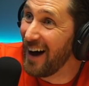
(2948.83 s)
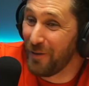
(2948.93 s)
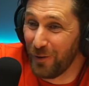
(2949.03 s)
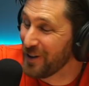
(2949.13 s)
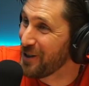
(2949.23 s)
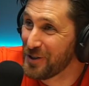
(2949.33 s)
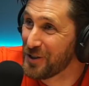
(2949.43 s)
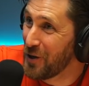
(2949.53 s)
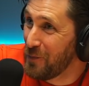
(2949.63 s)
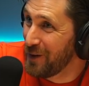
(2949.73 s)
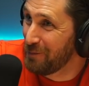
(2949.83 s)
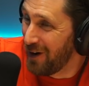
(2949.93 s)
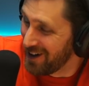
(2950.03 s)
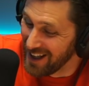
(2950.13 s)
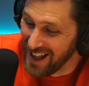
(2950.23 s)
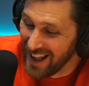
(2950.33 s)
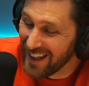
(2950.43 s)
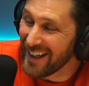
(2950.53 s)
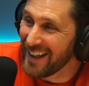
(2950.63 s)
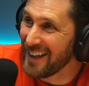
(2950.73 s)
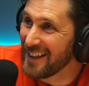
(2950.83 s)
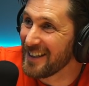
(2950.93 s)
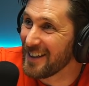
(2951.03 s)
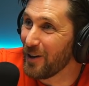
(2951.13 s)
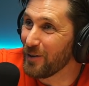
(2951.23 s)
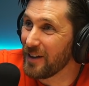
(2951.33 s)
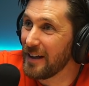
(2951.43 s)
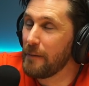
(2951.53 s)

I thought you stupid, but like you know,